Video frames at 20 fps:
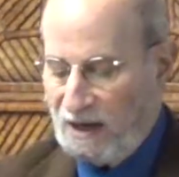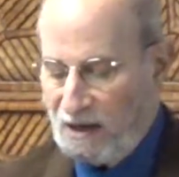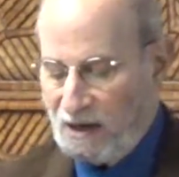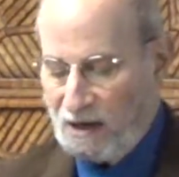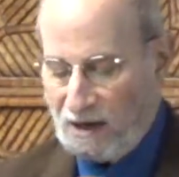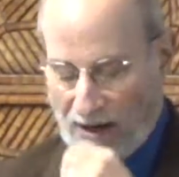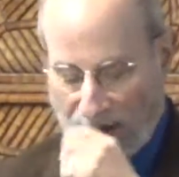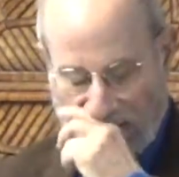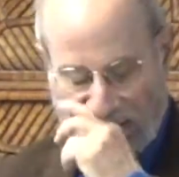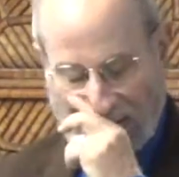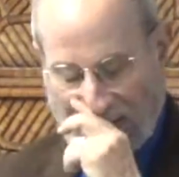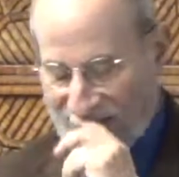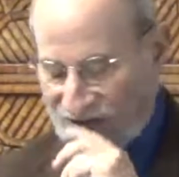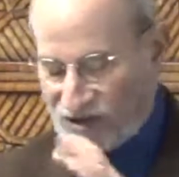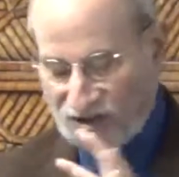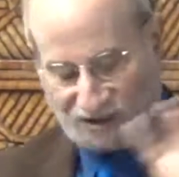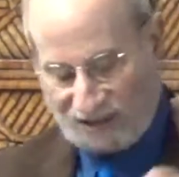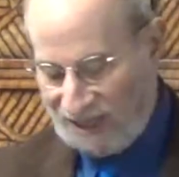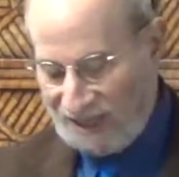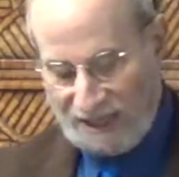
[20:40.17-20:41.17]
I
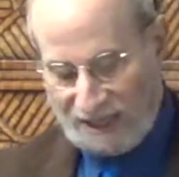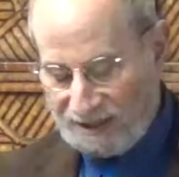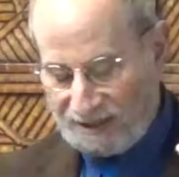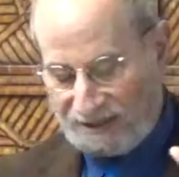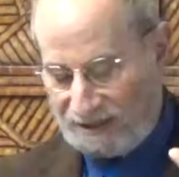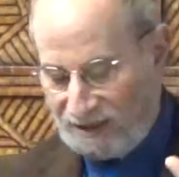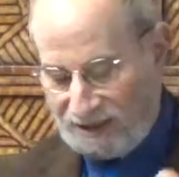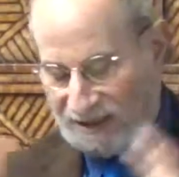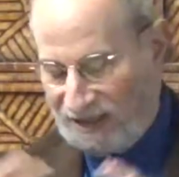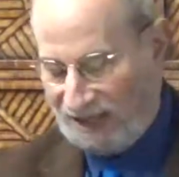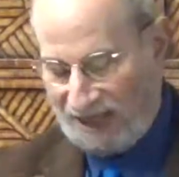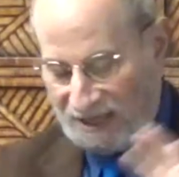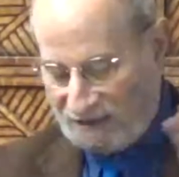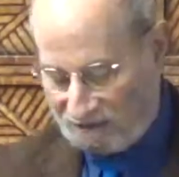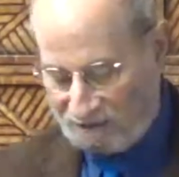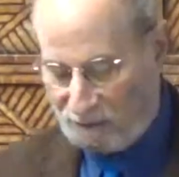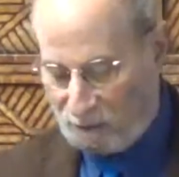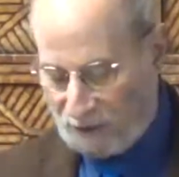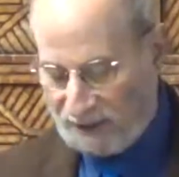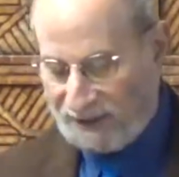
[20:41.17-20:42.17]
just can't
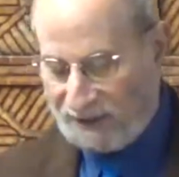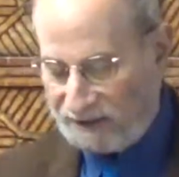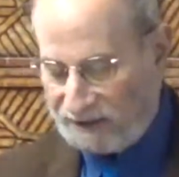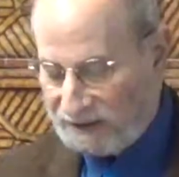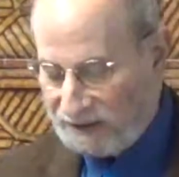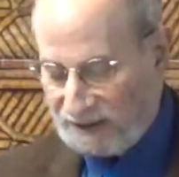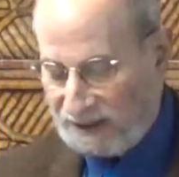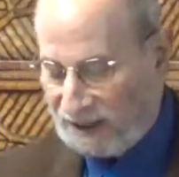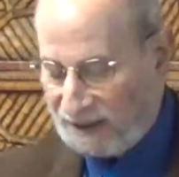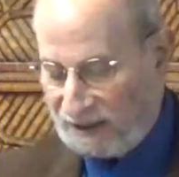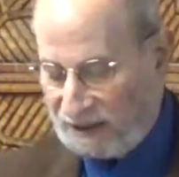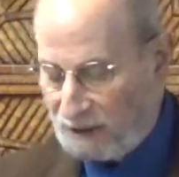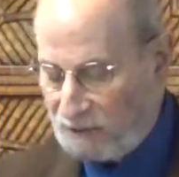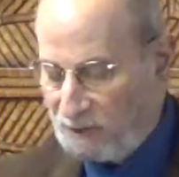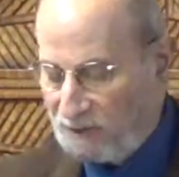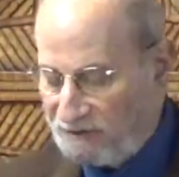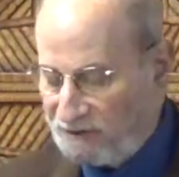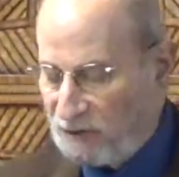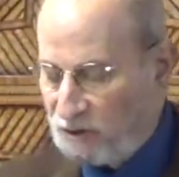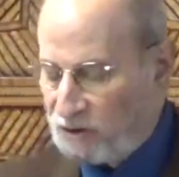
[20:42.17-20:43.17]
avoid it, and I
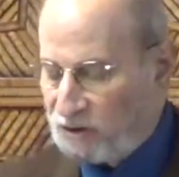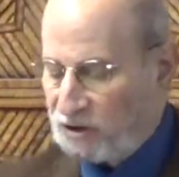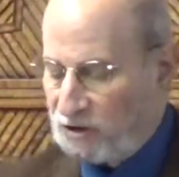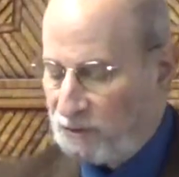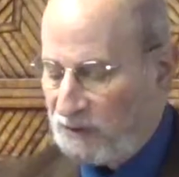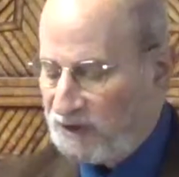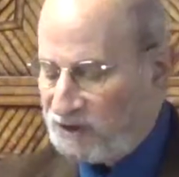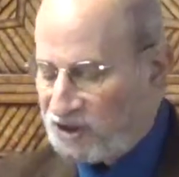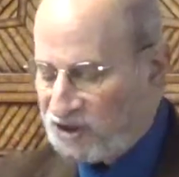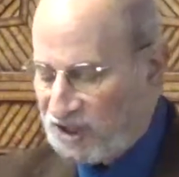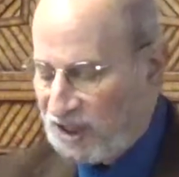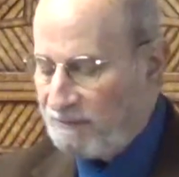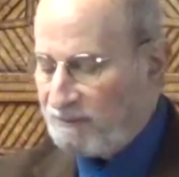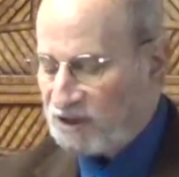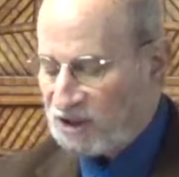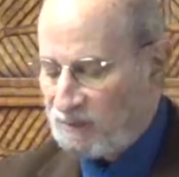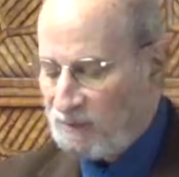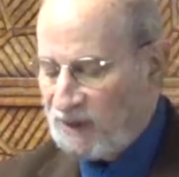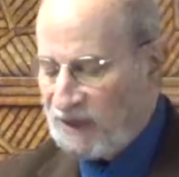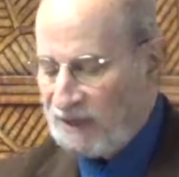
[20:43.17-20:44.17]
refuse to. It
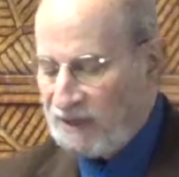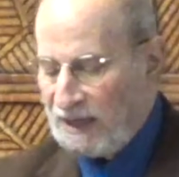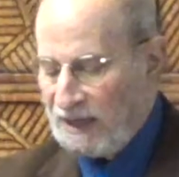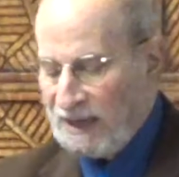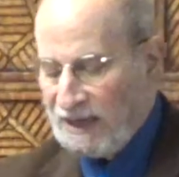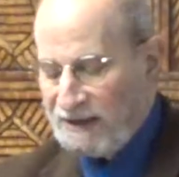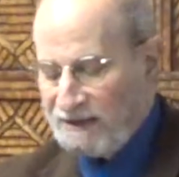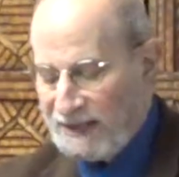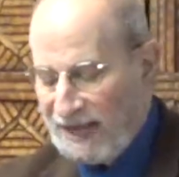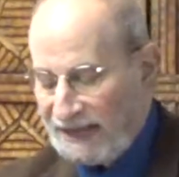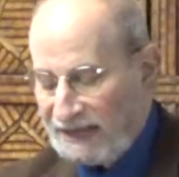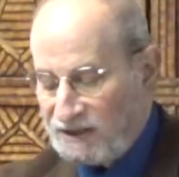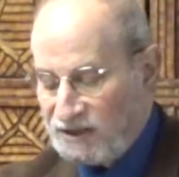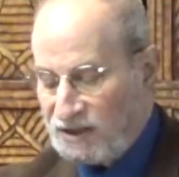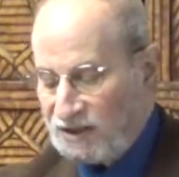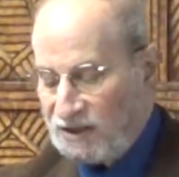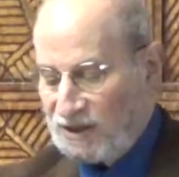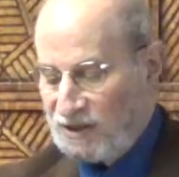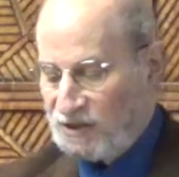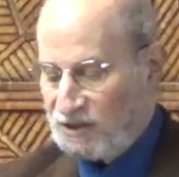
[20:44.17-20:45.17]
seems to me that
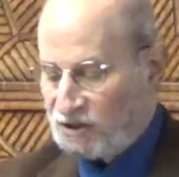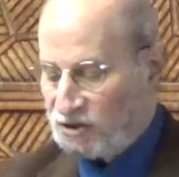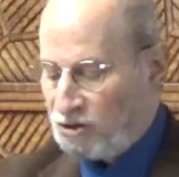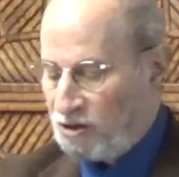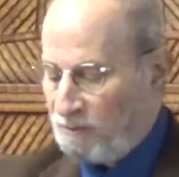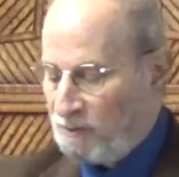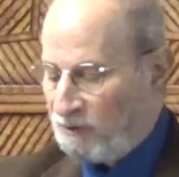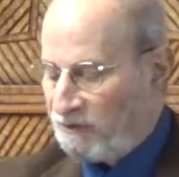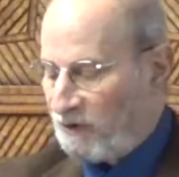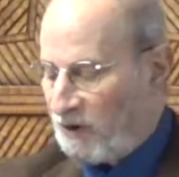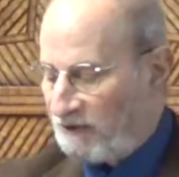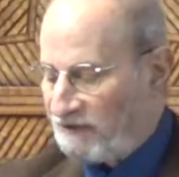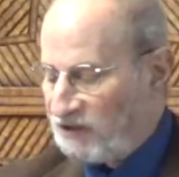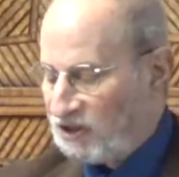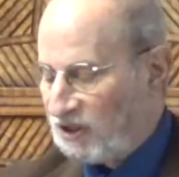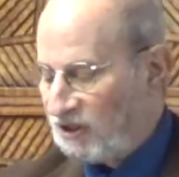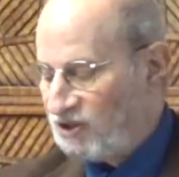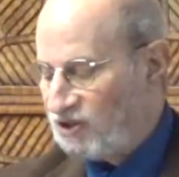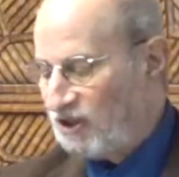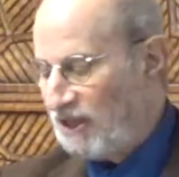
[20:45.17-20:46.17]
as his term of
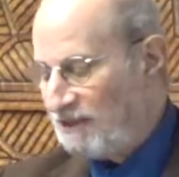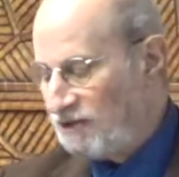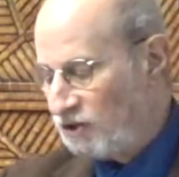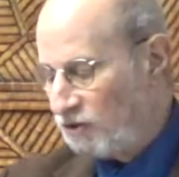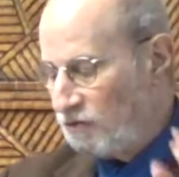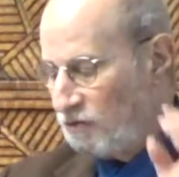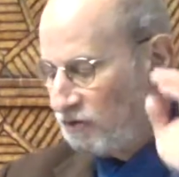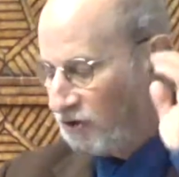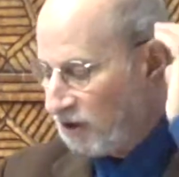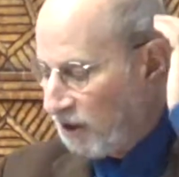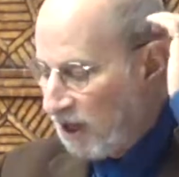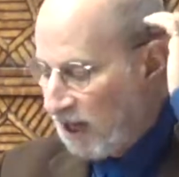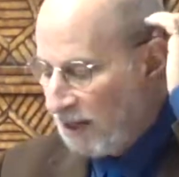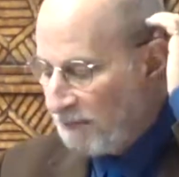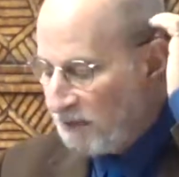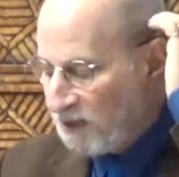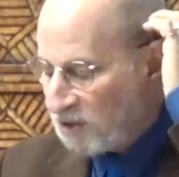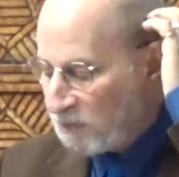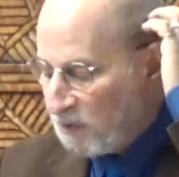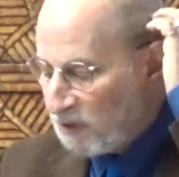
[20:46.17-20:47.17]
office extends through
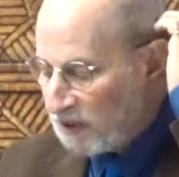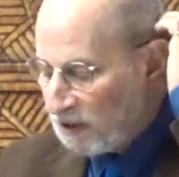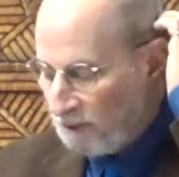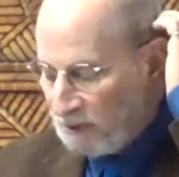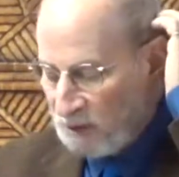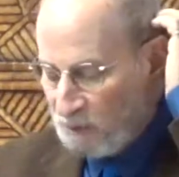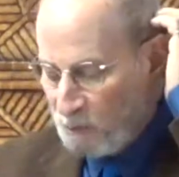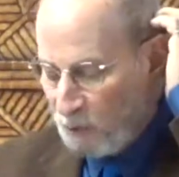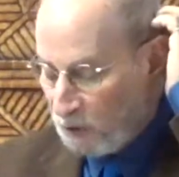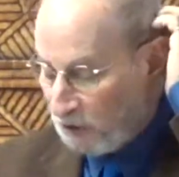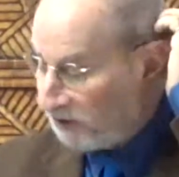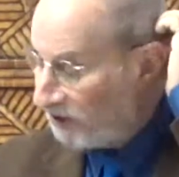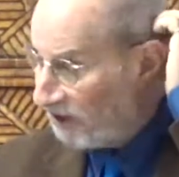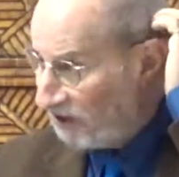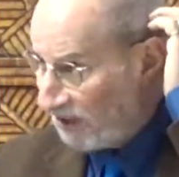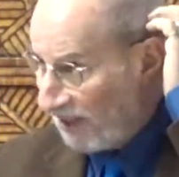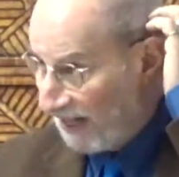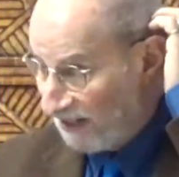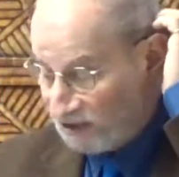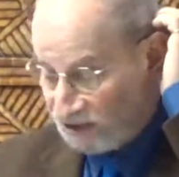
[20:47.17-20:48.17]
time, he's becoming more
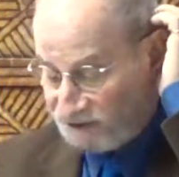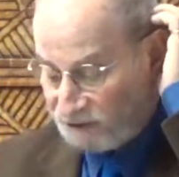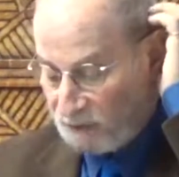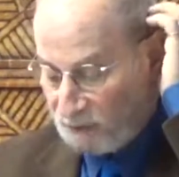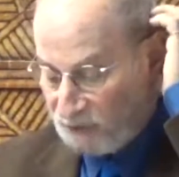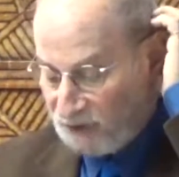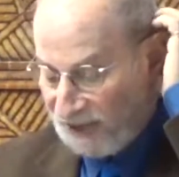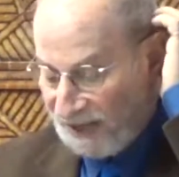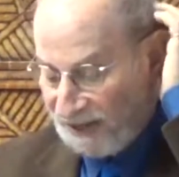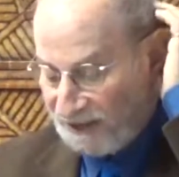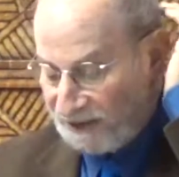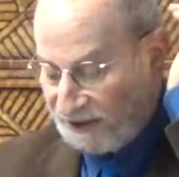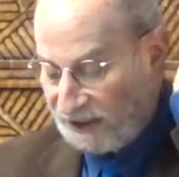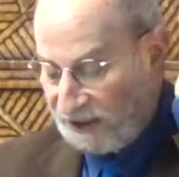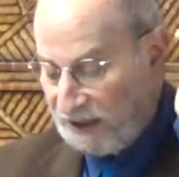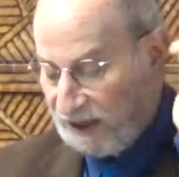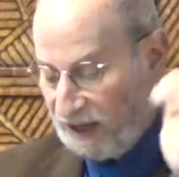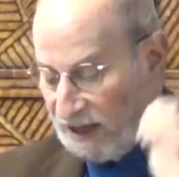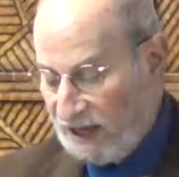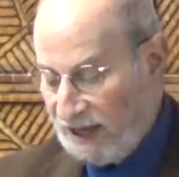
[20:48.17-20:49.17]
detached from
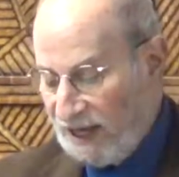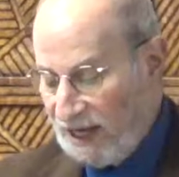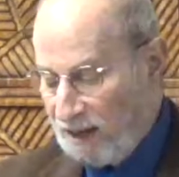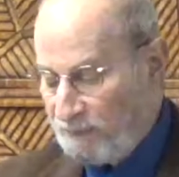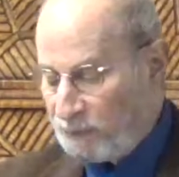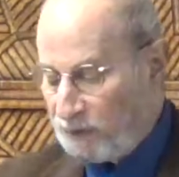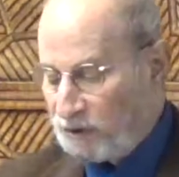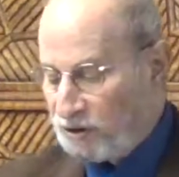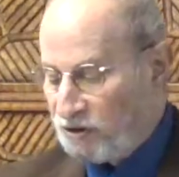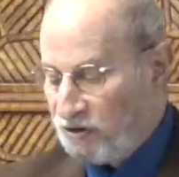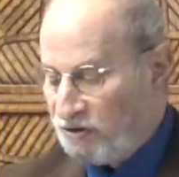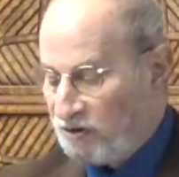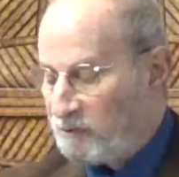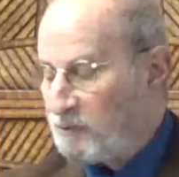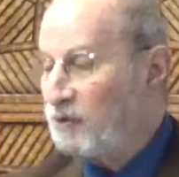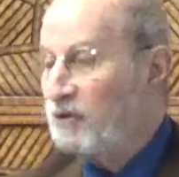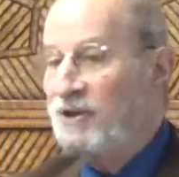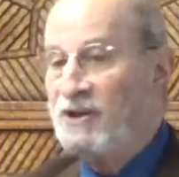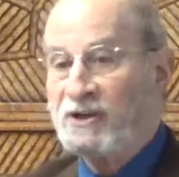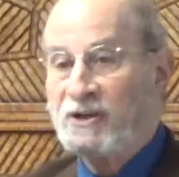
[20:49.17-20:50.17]
reality in pursuit of
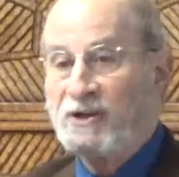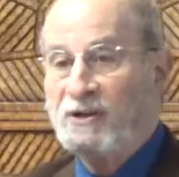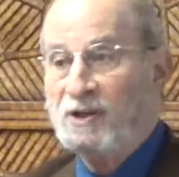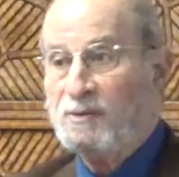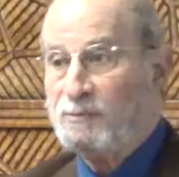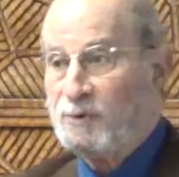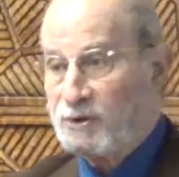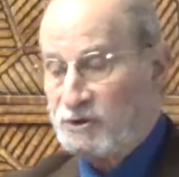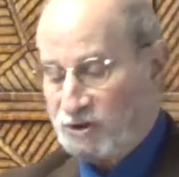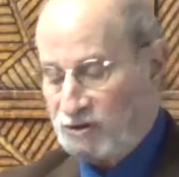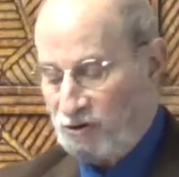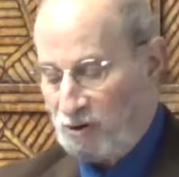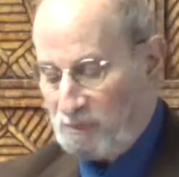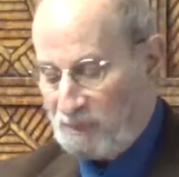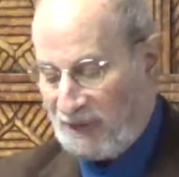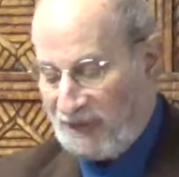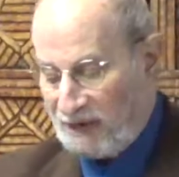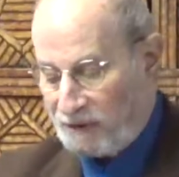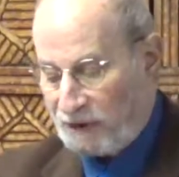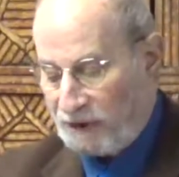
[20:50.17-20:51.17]
political and personal
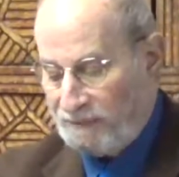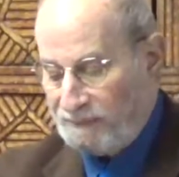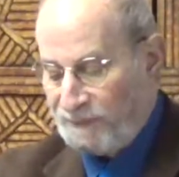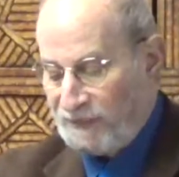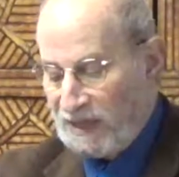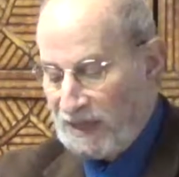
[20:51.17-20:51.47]
power.